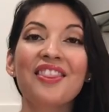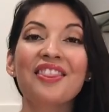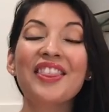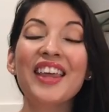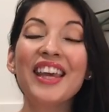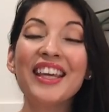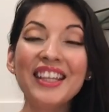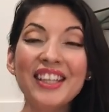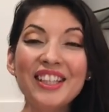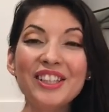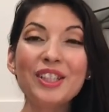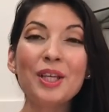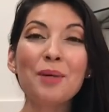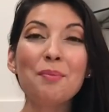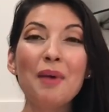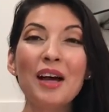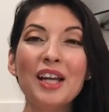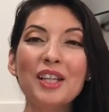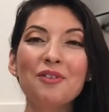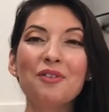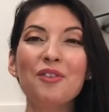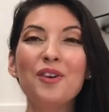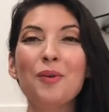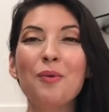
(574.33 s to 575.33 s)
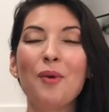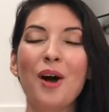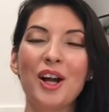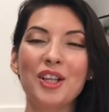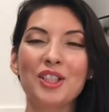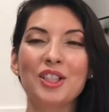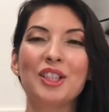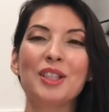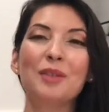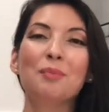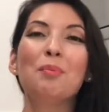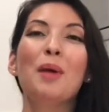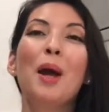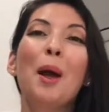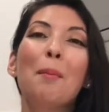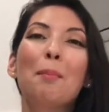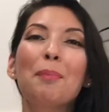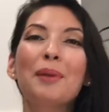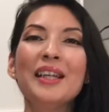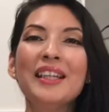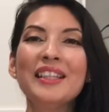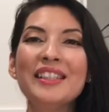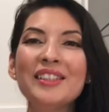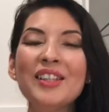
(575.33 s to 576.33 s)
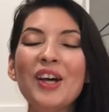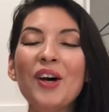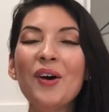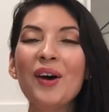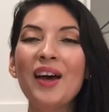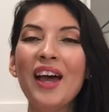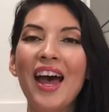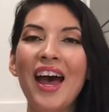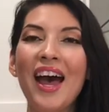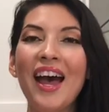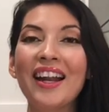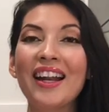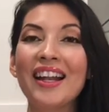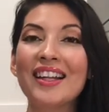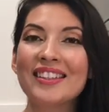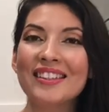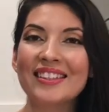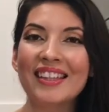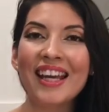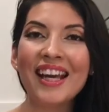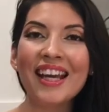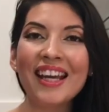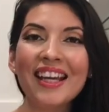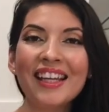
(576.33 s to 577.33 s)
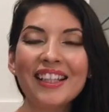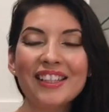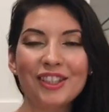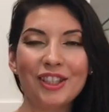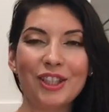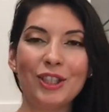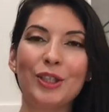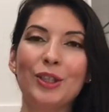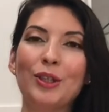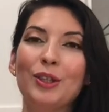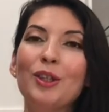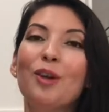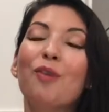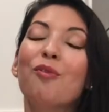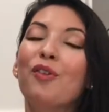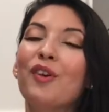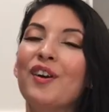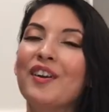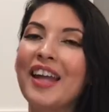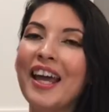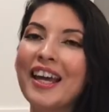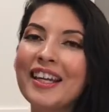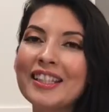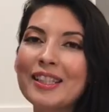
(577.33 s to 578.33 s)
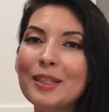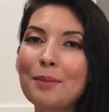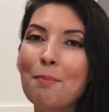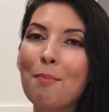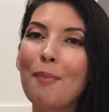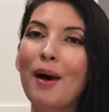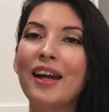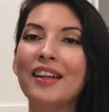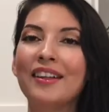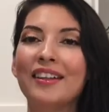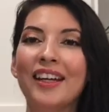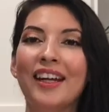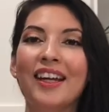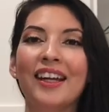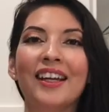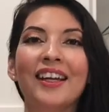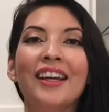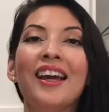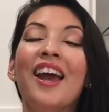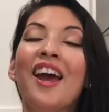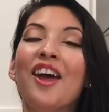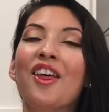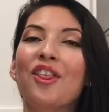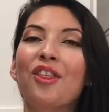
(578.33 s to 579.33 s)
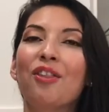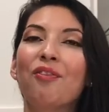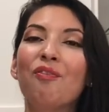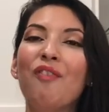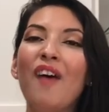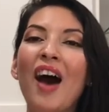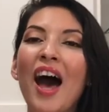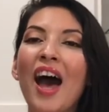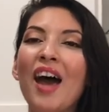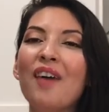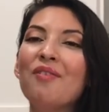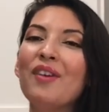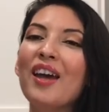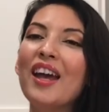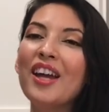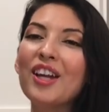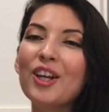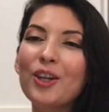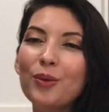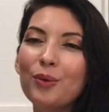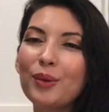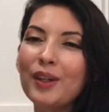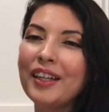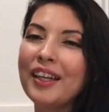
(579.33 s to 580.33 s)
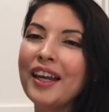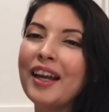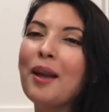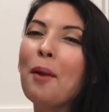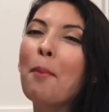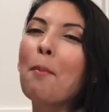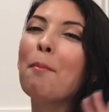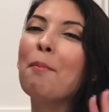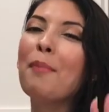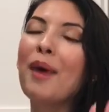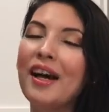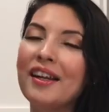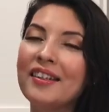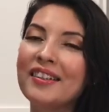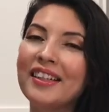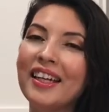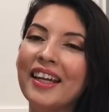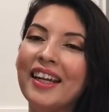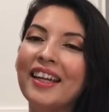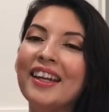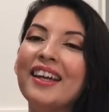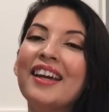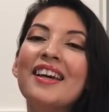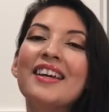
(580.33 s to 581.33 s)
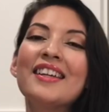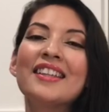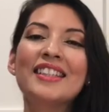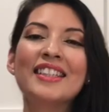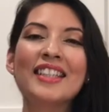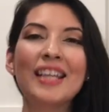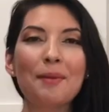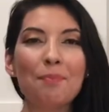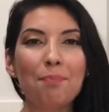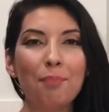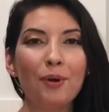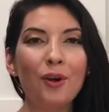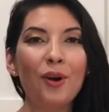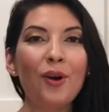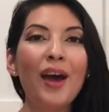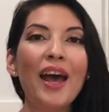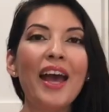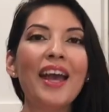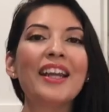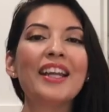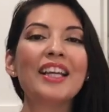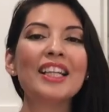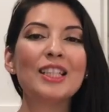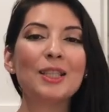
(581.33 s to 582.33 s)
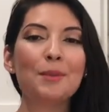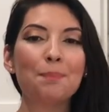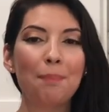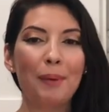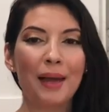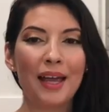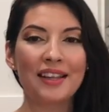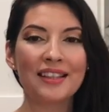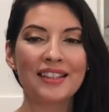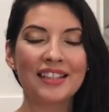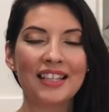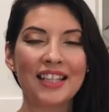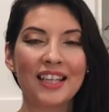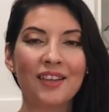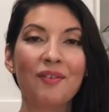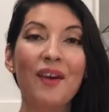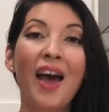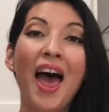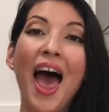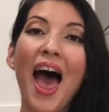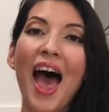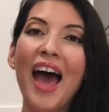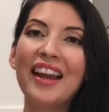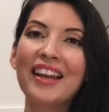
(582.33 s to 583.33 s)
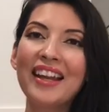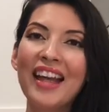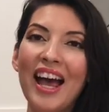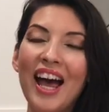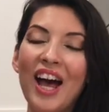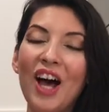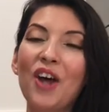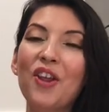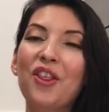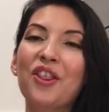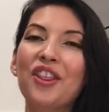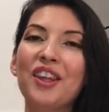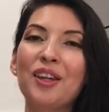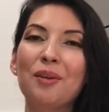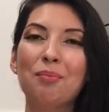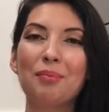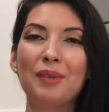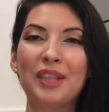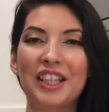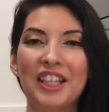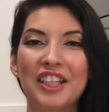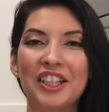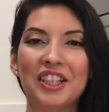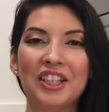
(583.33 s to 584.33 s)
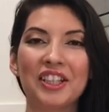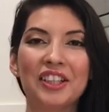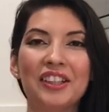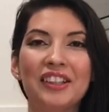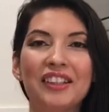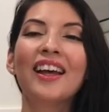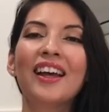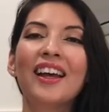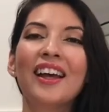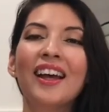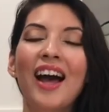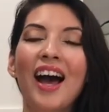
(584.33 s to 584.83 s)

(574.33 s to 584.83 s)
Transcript: Thank you so much for watching. Please go ahead and stay tuned for next Monday, 5-ingredient Monday, simple, inexpensive, and healthy meal.